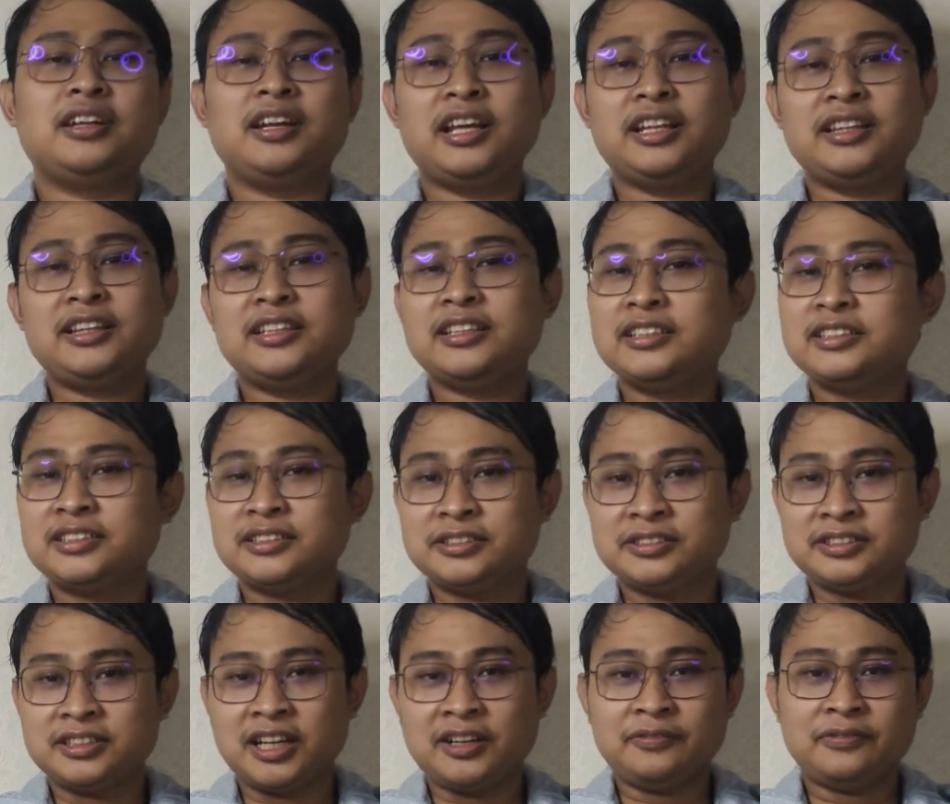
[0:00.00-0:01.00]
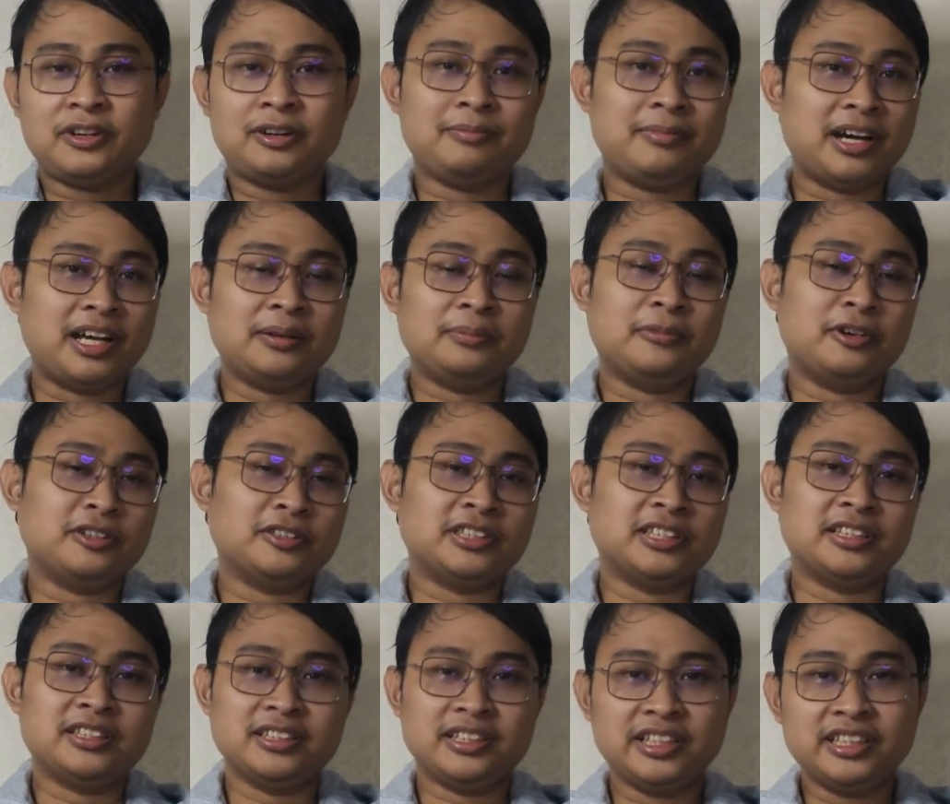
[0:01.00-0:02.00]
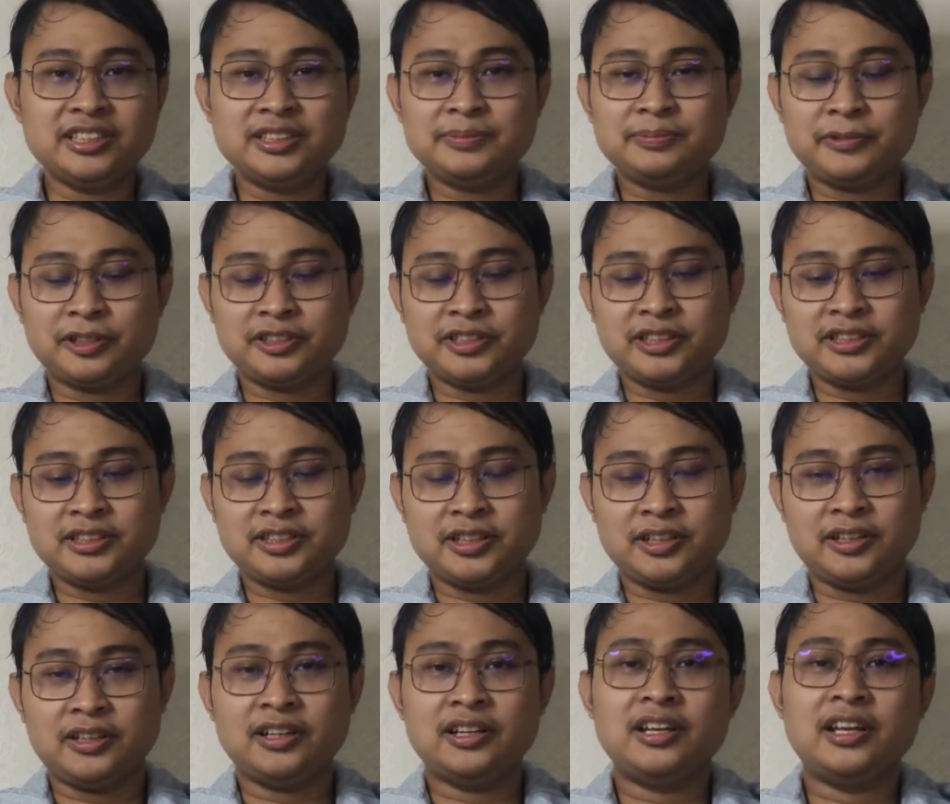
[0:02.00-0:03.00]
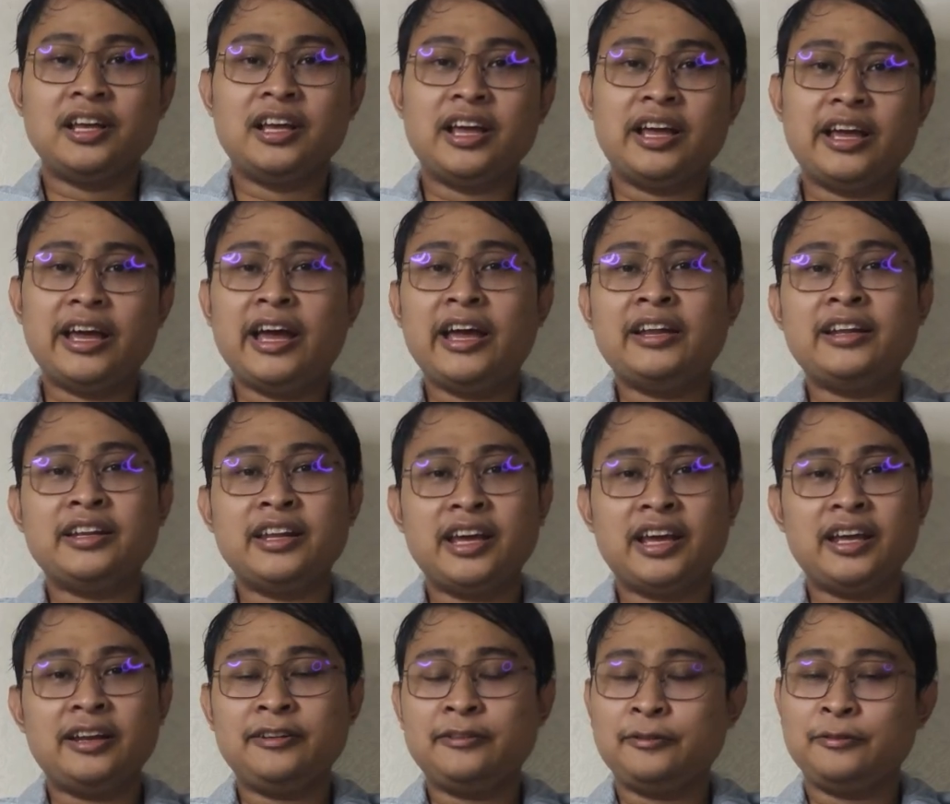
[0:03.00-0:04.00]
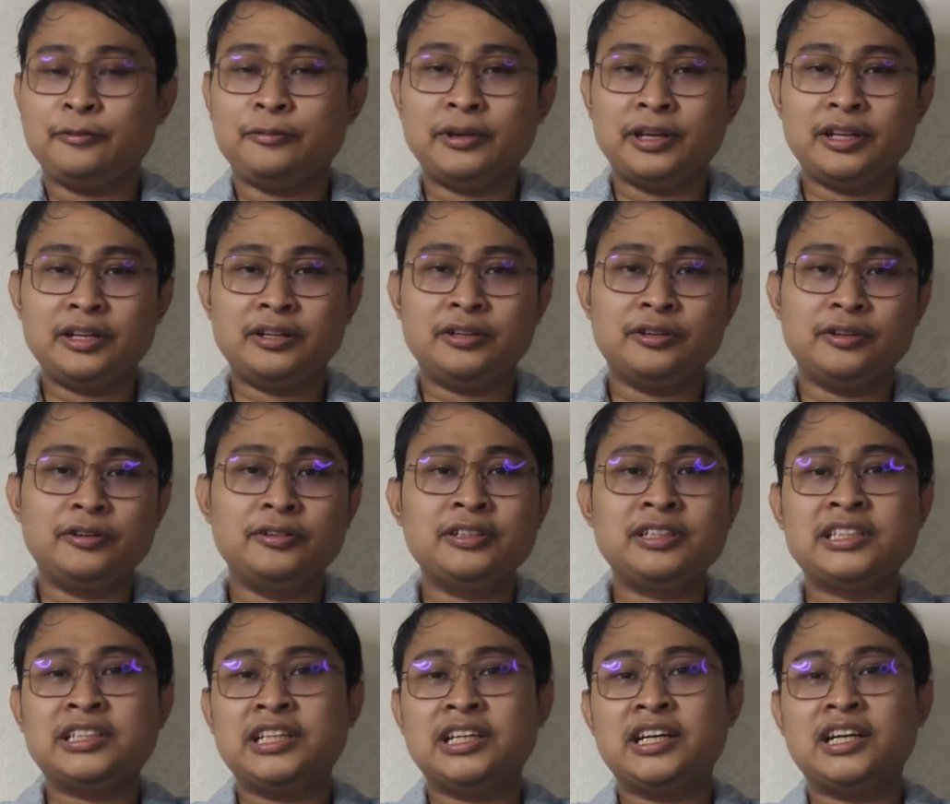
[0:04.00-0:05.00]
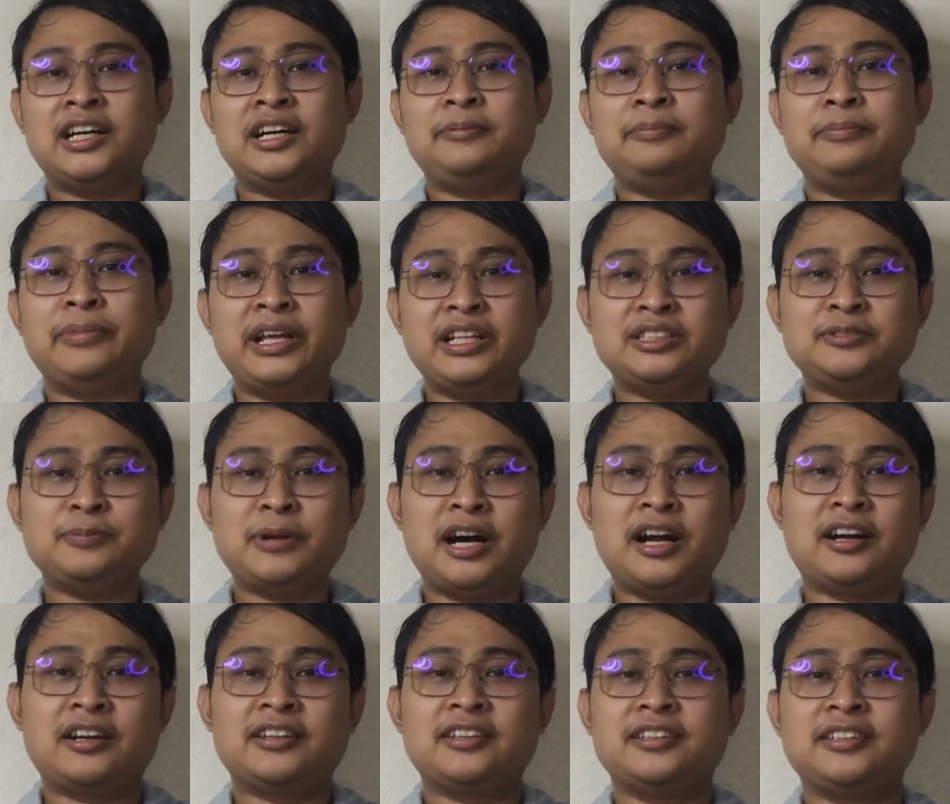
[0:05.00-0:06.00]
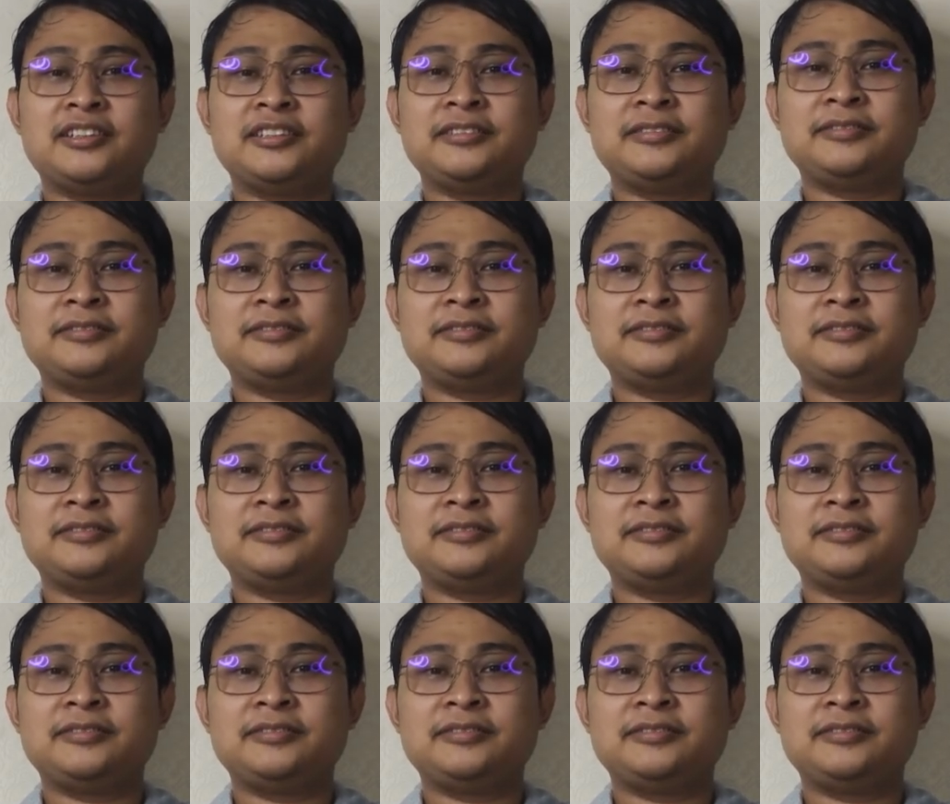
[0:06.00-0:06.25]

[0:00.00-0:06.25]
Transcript: Let's just start from unboxing this processor and then we do the benchmark.